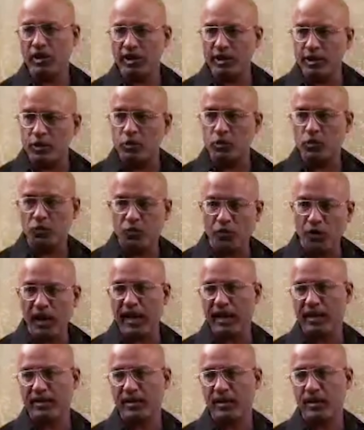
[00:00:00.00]
teach you a full
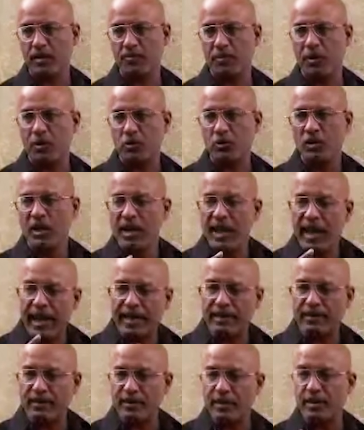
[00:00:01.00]
lecture about
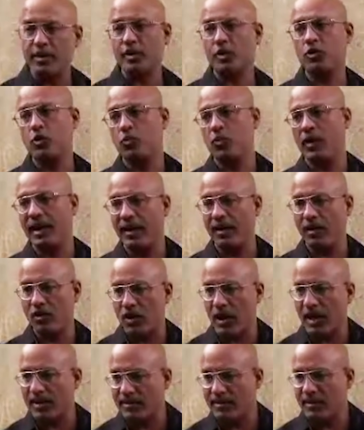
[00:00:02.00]
antiretroviral
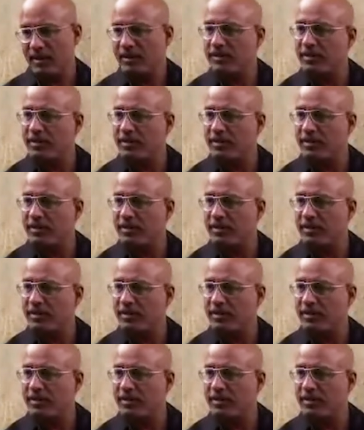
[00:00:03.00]
drugs.